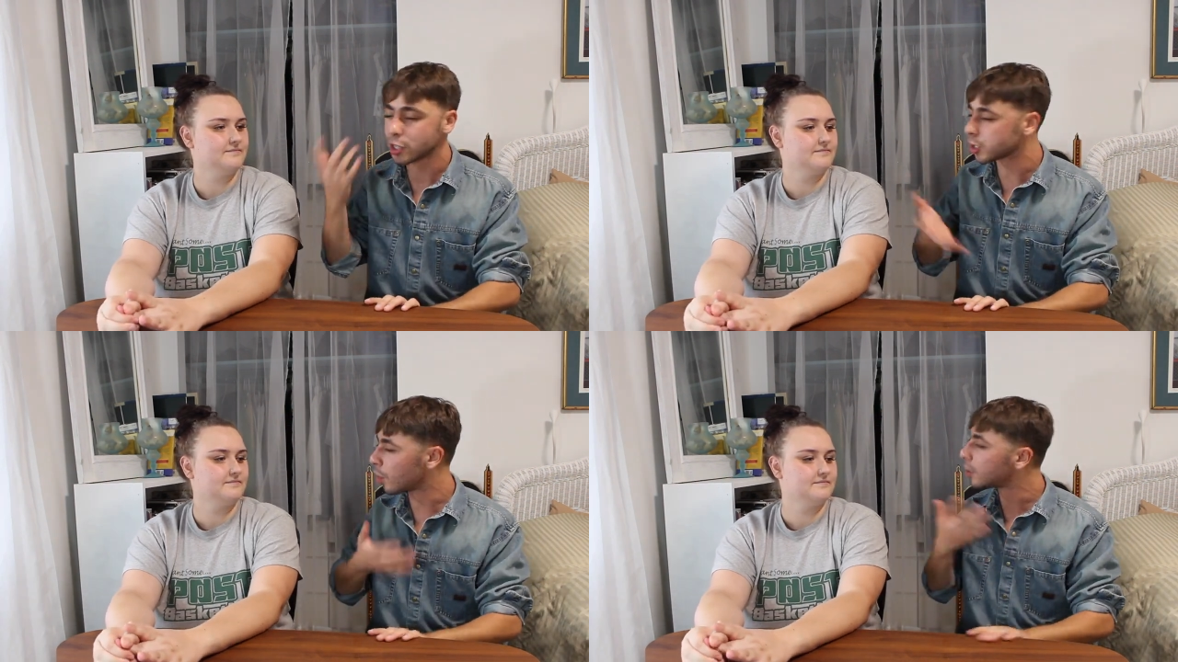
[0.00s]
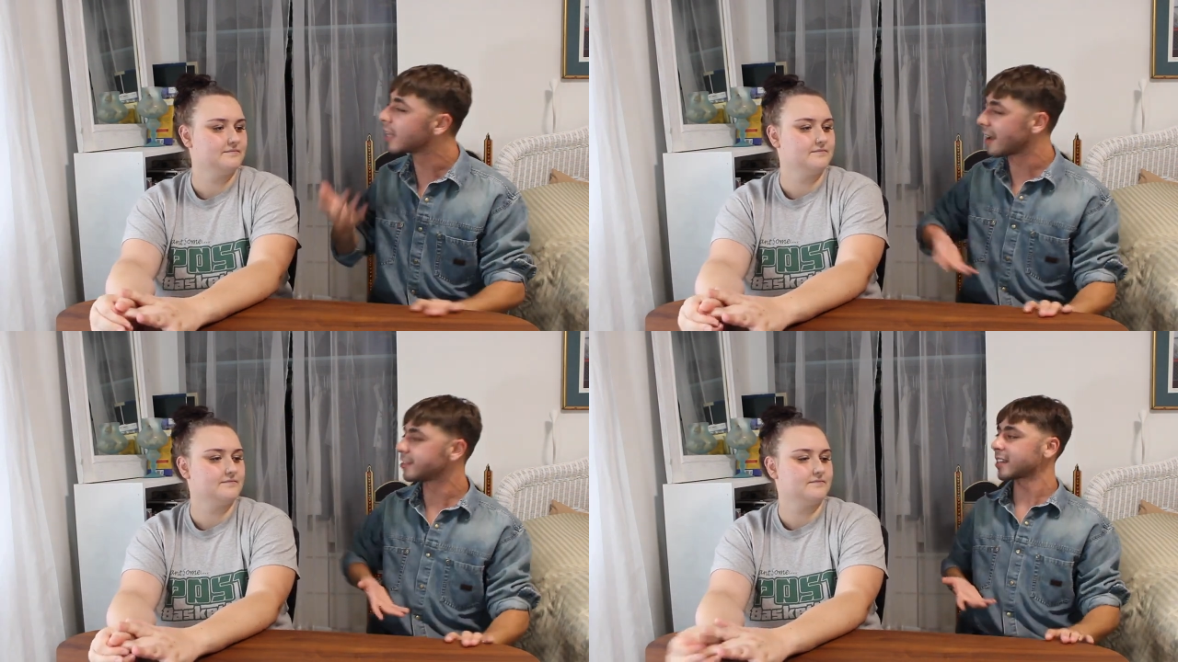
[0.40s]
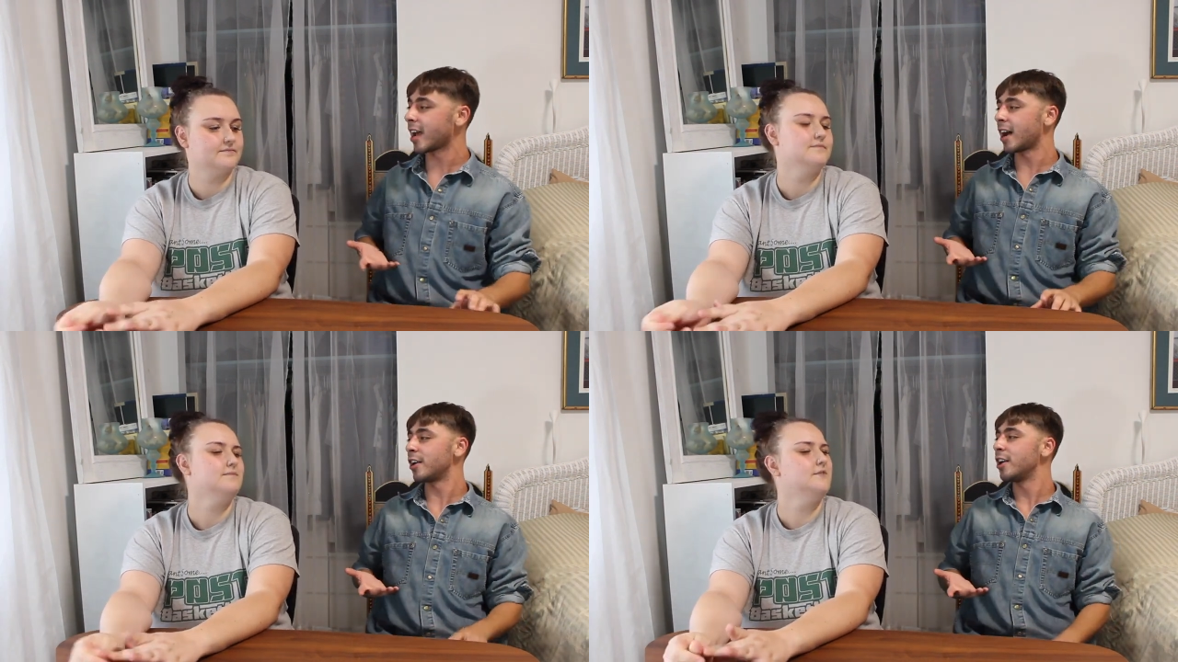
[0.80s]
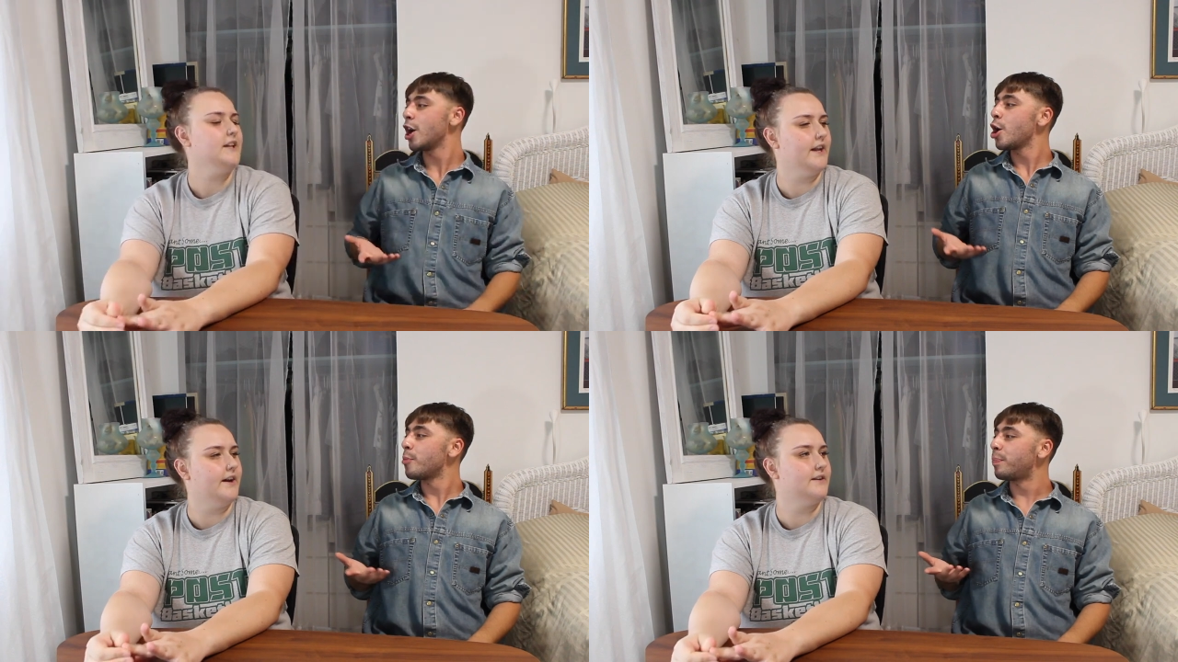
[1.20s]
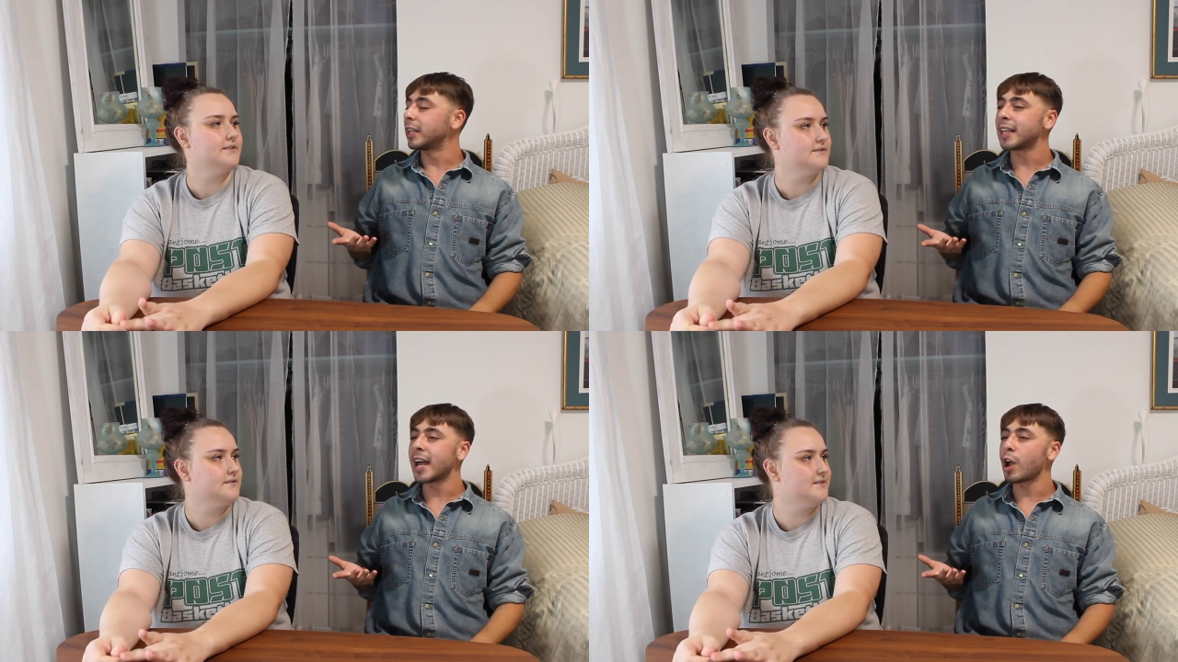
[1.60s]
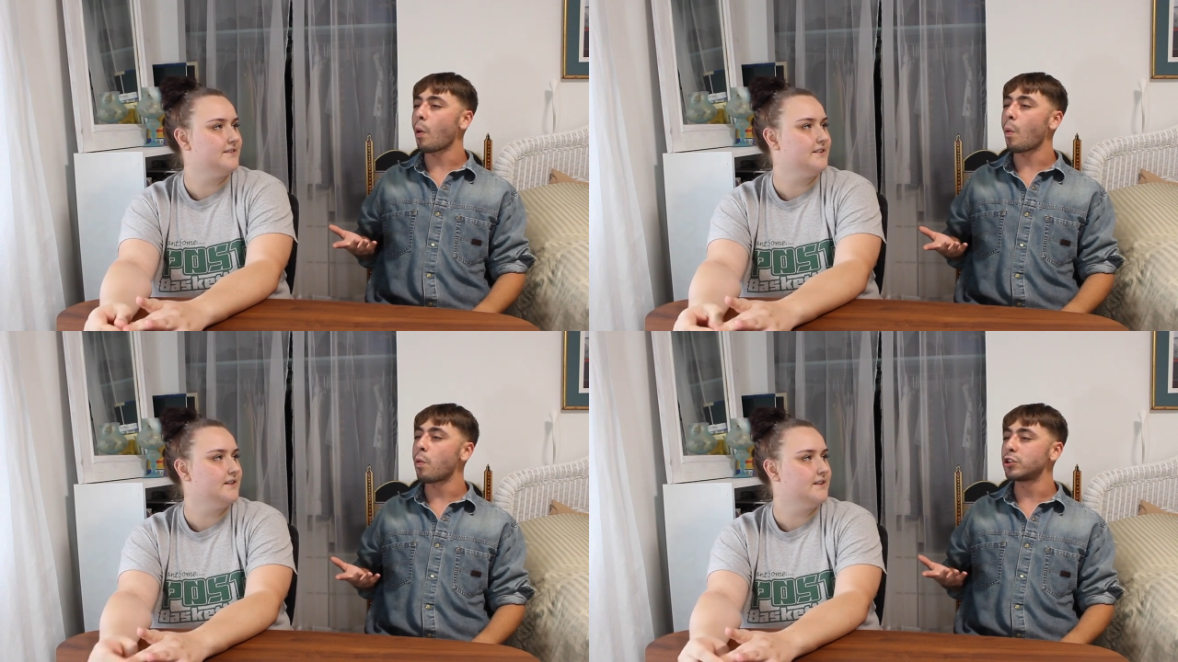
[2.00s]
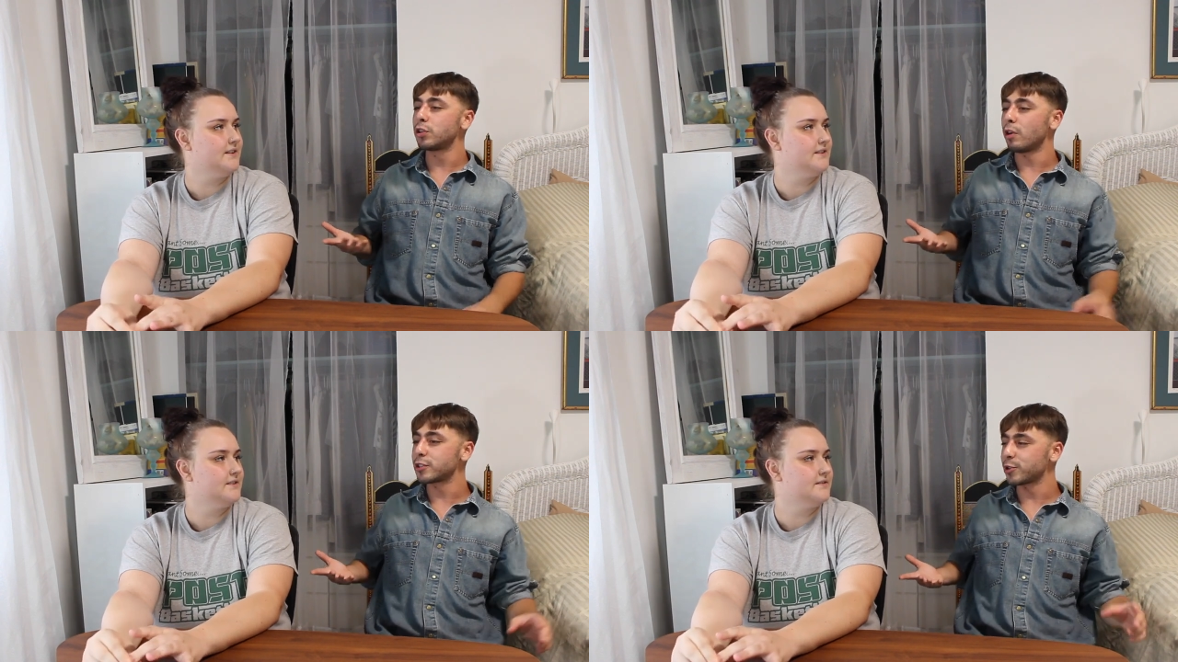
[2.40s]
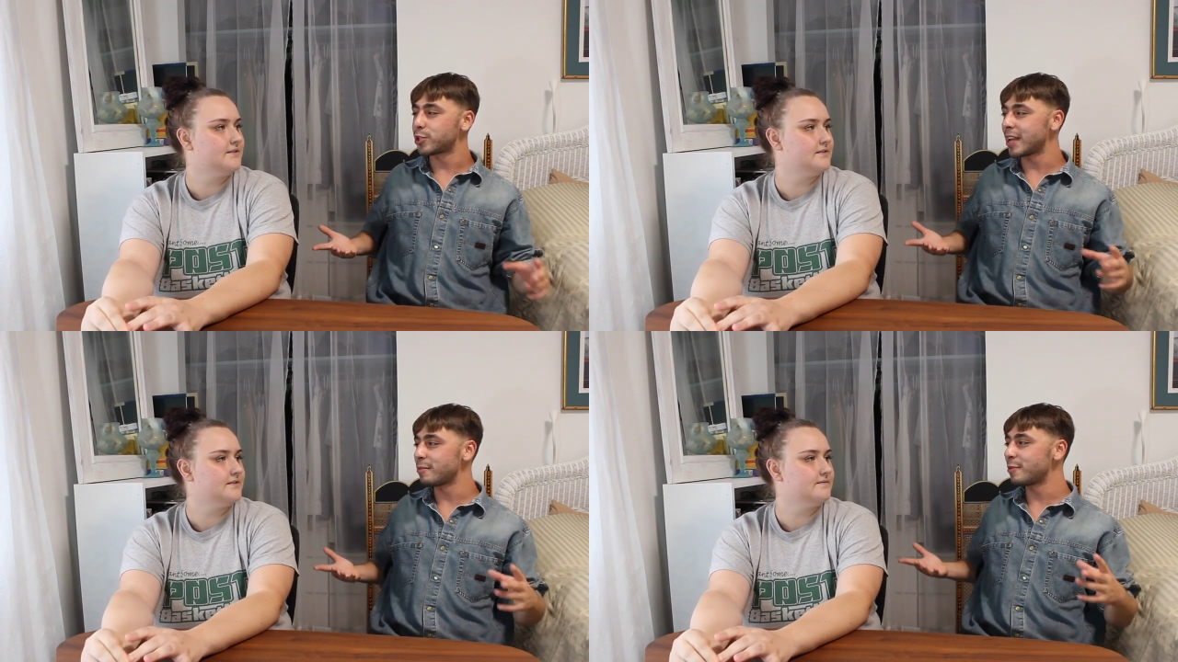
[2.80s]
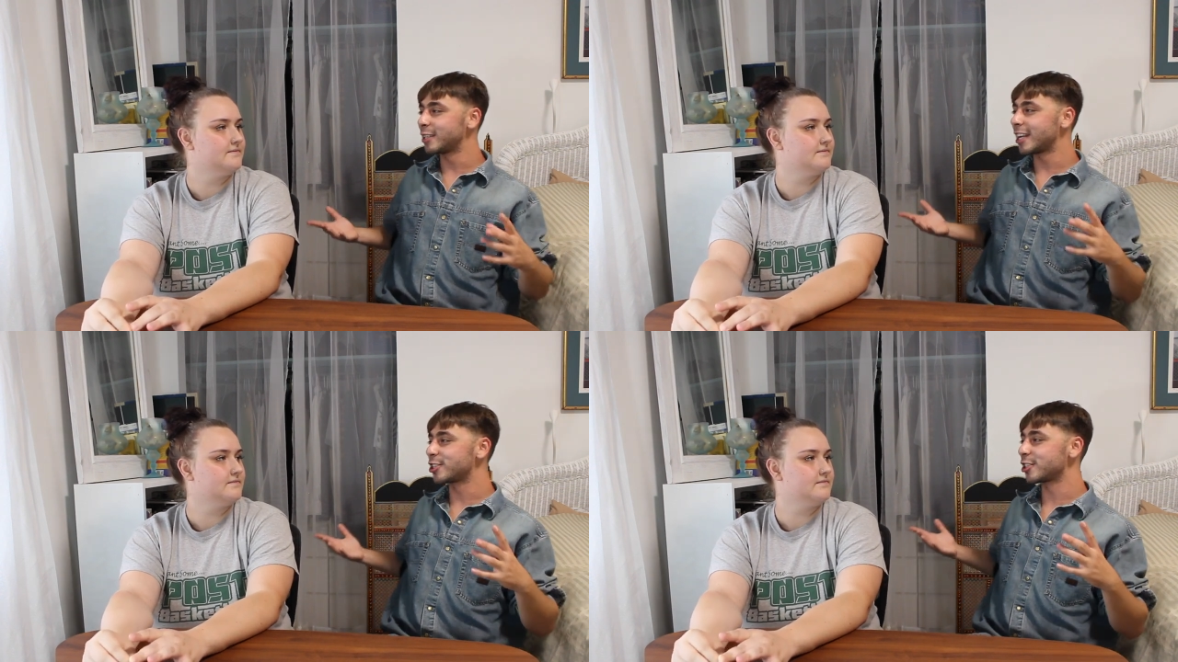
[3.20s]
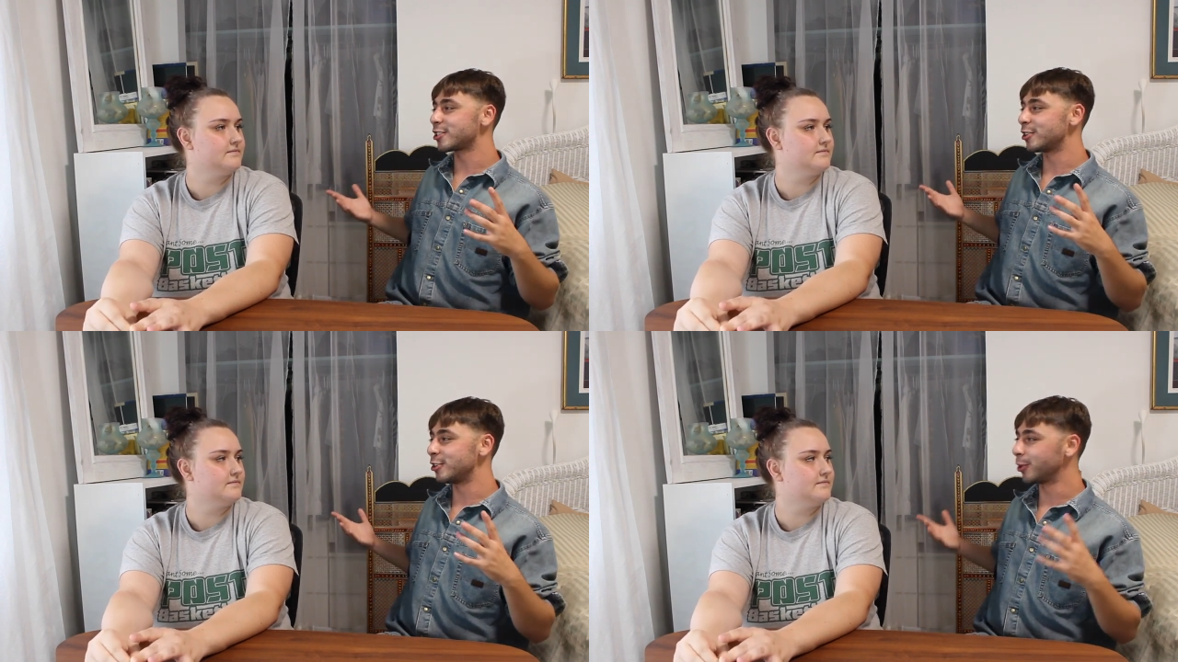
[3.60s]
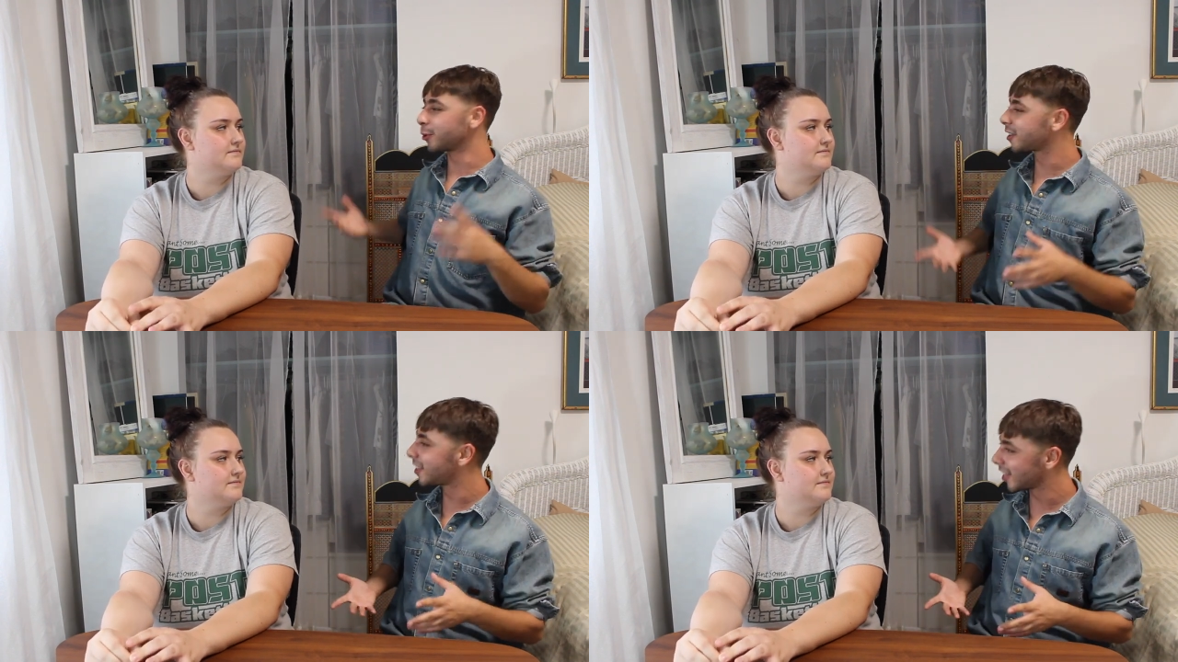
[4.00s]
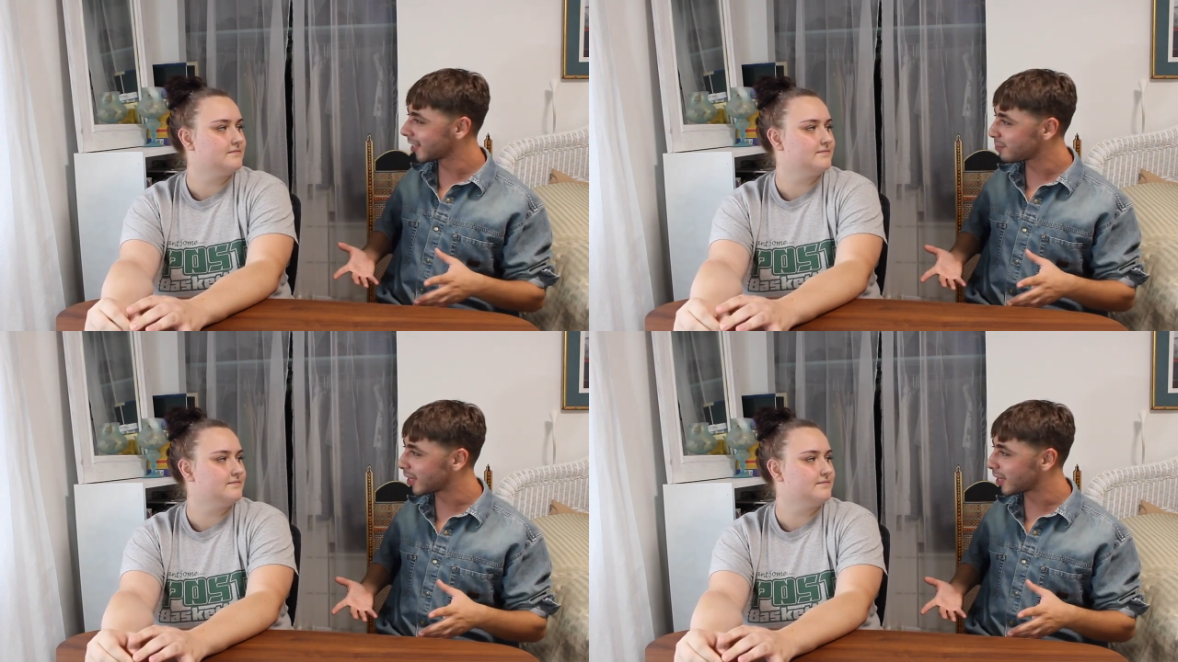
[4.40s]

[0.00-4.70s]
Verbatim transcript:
Speaker 1: slower lifestyle. Yeah. But like, would you also say maybe that's just a New York thing?